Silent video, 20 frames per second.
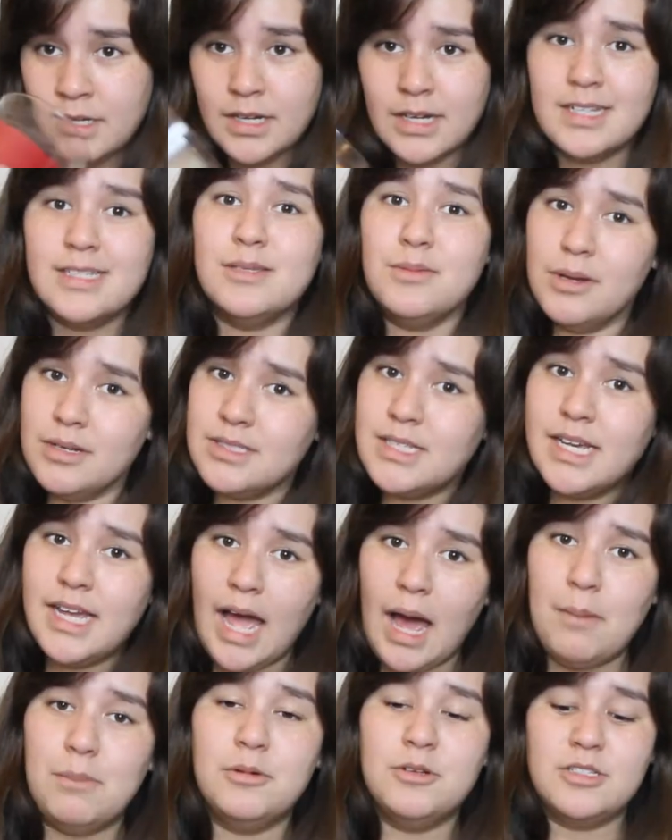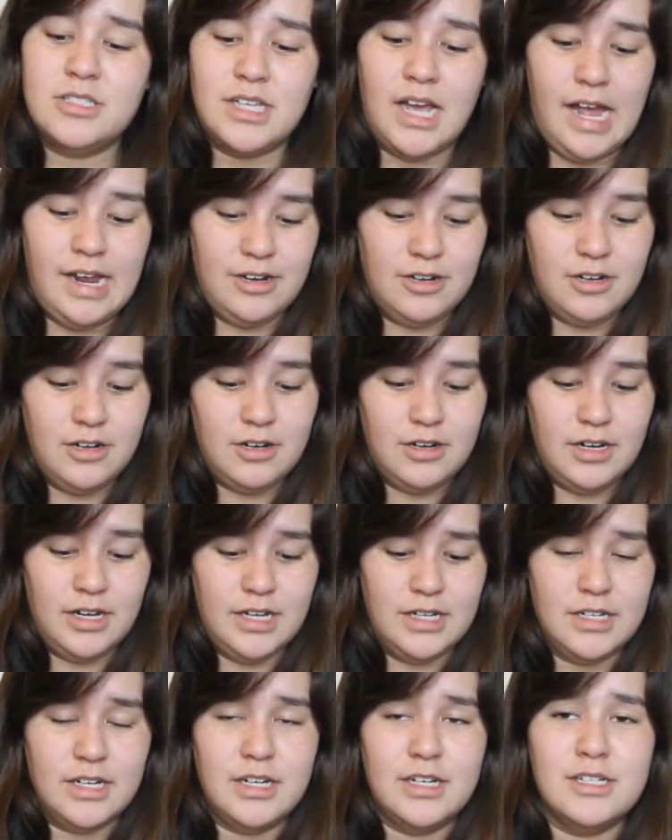It smells like apple cider.
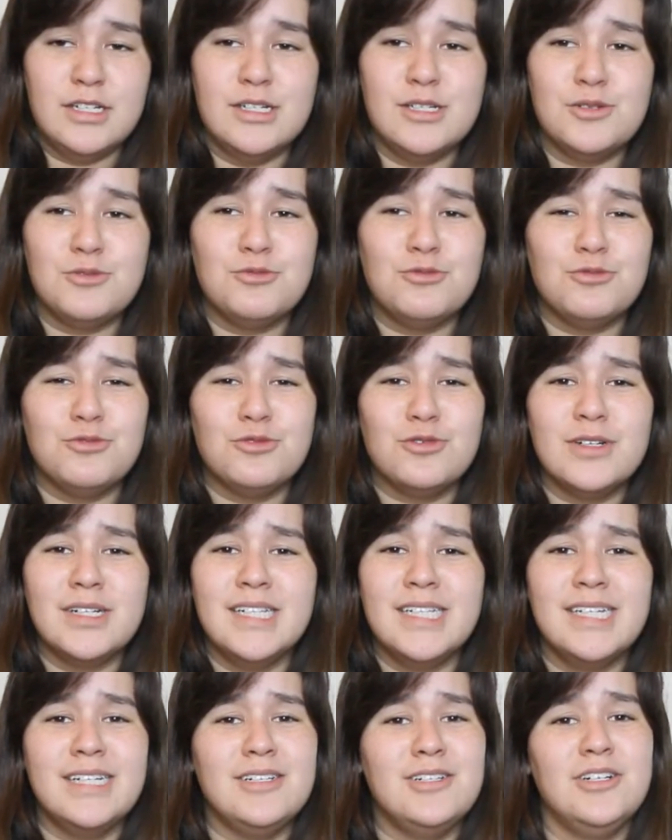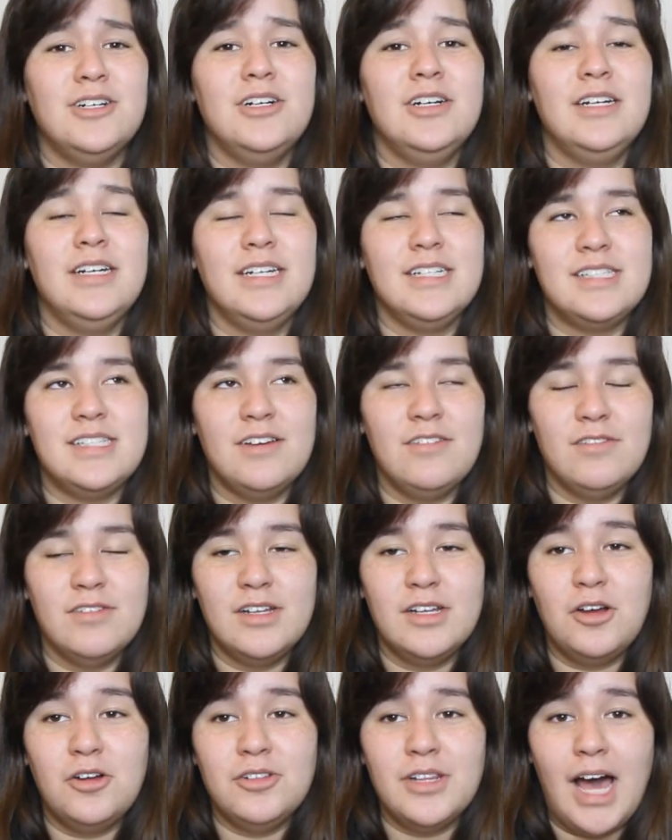It is really good. It's
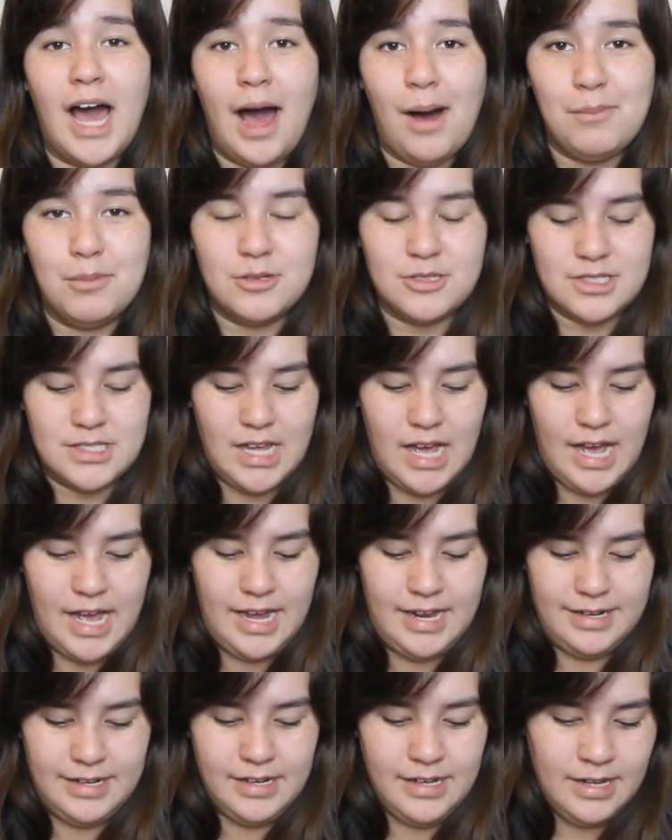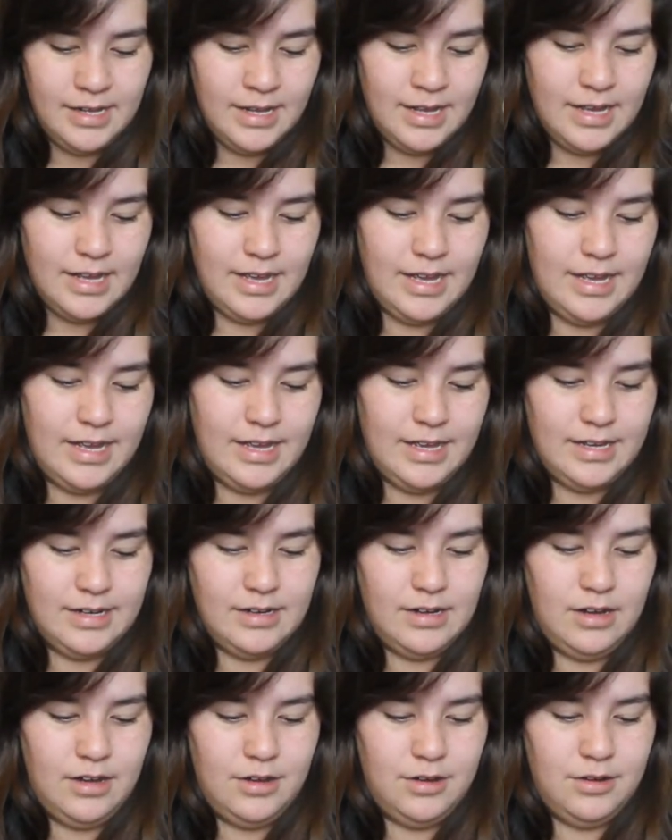definitely on the apple side, and